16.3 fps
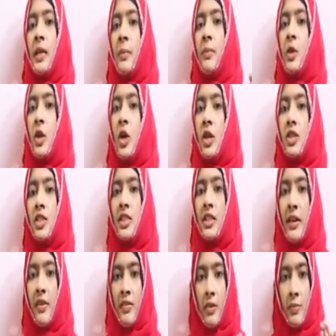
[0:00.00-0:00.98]

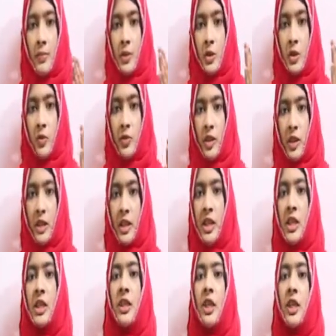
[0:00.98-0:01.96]
embryologic development of the
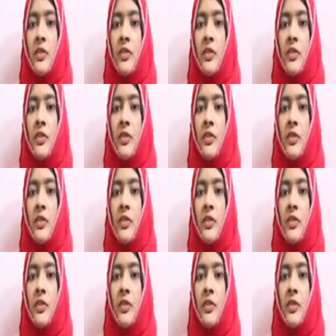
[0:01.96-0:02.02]
teeth,